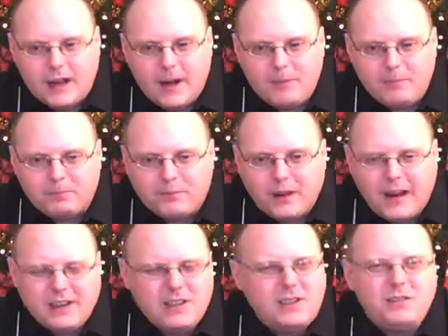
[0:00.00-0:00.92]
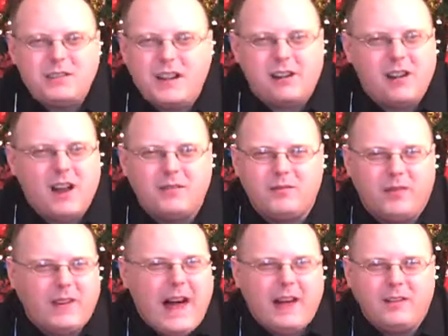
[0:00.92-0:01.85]
Um, I just use the internet
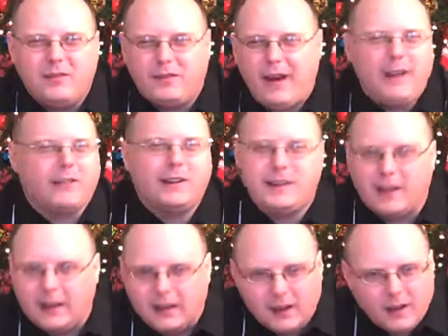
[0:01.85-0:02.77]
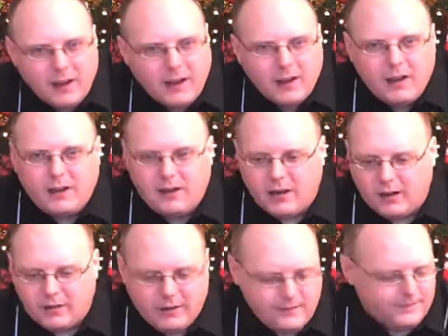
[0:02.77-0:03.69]
for that for everything. You
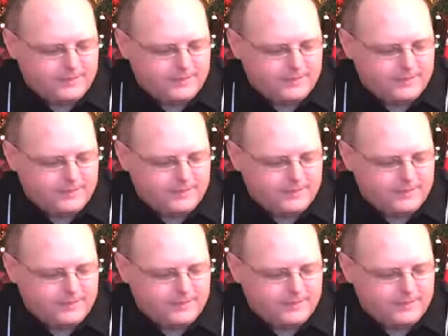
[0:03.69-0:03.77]
know,